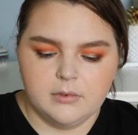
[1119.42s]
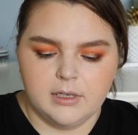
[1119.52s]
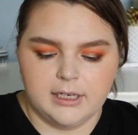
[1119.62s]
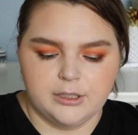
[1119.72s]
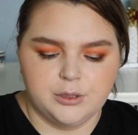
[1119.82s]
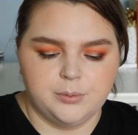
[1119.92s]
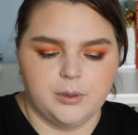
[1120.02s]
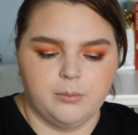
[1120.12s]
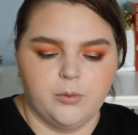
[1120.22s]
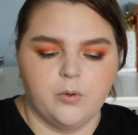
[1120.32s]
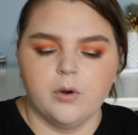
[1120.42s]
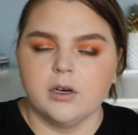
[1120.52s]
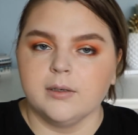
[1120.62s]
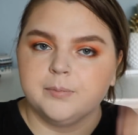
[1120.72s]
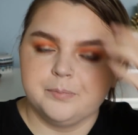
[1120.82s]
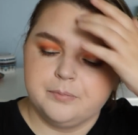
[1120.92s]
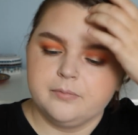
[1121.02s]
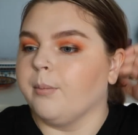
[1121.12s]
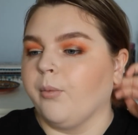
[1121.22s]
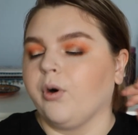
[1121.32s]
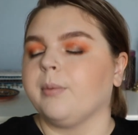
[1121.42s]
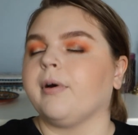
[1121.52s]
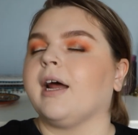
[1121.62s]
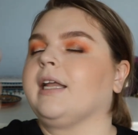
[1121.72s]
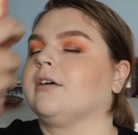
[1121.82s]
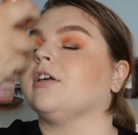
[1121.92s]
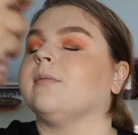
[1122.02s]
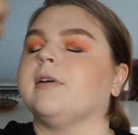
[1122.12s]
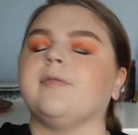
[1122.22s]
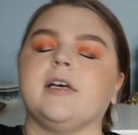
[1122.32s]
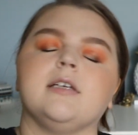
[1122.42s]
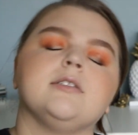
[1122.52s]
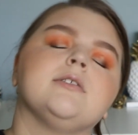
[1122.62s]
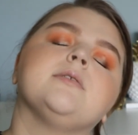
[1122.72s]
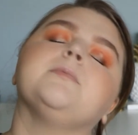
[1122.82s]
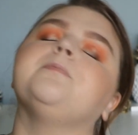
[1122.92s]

And I just put more product on my face.